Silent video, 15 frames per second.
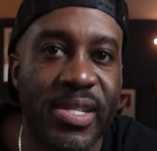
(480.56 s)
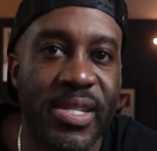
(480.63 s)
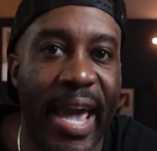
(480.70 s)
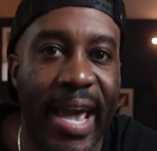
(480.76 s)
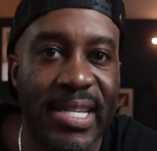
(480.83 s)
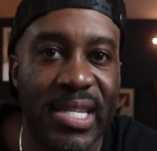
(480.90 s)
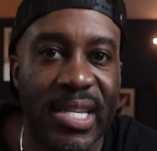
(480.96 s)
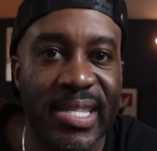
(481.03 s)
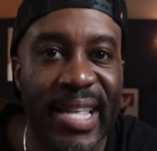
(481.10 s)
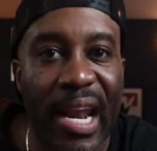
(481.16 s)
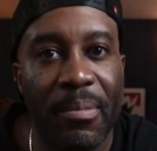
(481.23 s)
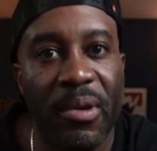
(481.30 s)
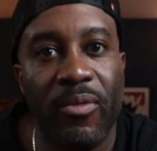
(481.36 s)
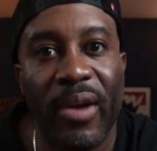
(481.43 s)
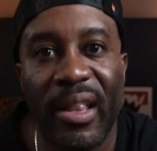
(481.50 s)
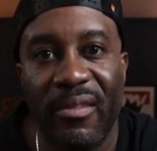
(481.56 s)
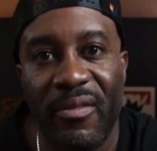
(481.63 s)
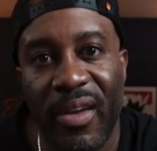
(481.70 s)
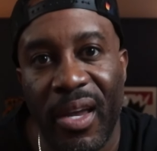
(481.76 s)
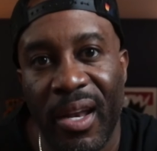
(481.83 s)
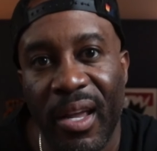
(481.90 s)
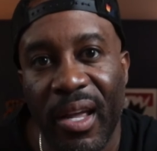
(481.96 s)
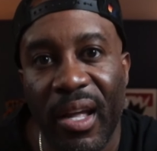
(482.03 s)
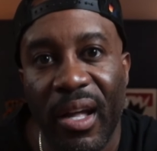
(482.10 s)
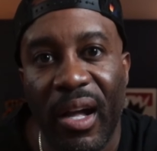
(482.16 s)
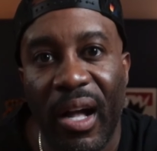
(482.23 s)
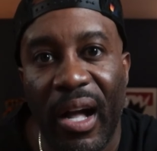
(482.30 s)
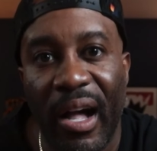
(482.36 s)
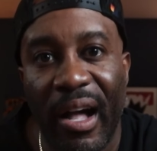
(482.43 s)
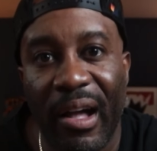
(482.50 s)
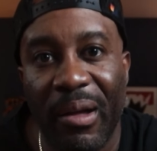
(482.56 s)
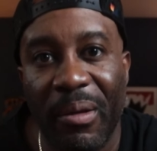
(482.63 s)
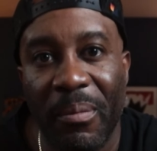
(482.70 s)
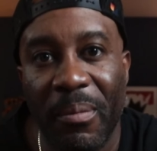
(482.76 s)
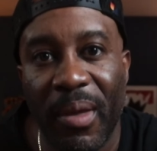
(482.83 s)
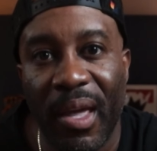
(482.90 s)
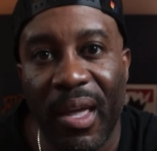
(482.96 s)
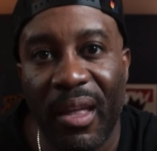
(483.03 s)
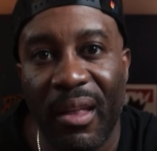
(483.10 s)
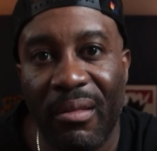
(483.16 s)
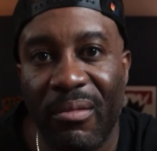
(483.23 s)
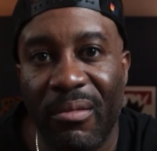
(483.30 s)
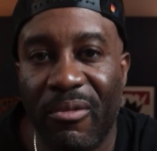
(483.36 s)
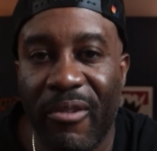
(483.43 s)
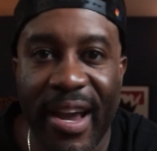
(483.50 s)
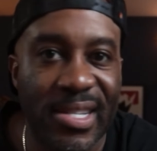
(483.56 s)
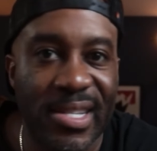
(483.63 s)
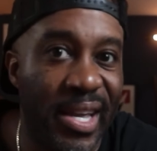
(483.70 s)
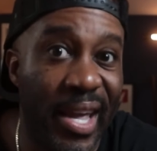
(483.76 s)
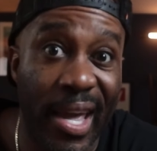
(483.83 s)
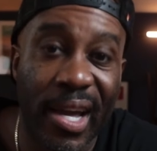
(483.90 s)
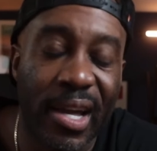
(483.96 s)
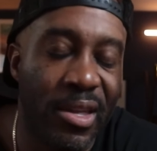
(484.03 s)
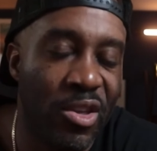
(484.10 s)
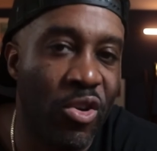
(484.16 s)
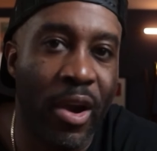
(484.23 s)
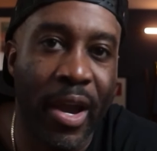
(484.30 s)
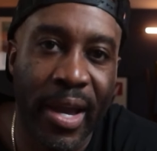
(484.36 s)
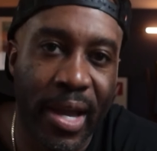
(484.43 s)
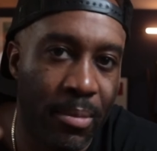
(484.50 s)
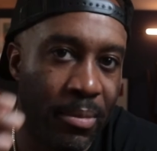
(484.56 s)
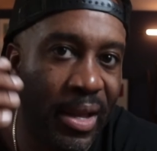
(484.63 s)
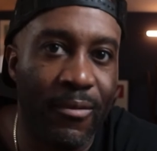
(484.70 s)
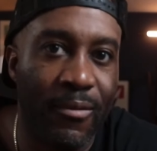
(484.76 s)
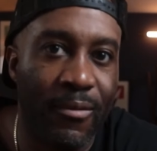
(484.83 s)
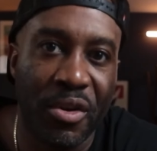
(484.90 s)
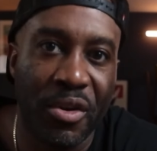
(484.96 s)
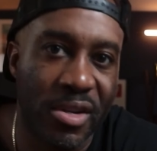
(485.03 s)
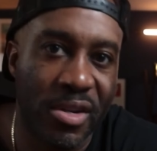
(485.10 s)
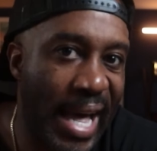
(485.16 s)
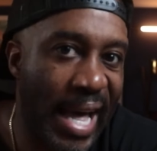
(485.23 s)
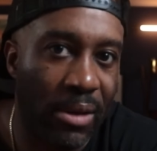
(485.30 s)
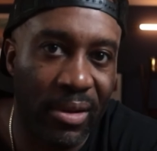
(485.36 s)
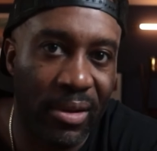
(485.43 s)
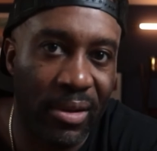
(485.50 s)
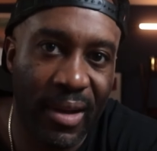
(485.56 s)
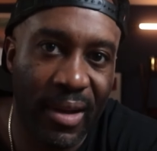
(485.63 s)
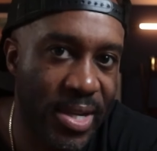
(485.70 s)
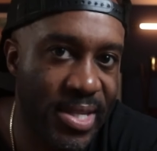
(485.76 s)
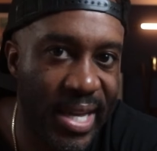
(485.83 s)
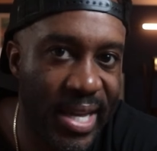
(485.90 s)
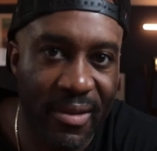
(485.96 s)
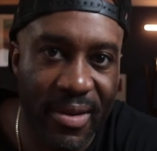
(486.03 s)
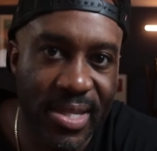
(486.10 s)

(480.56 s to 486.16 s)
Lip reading: cases that'll be relevant in raising your income level, your salary level, et cetera, et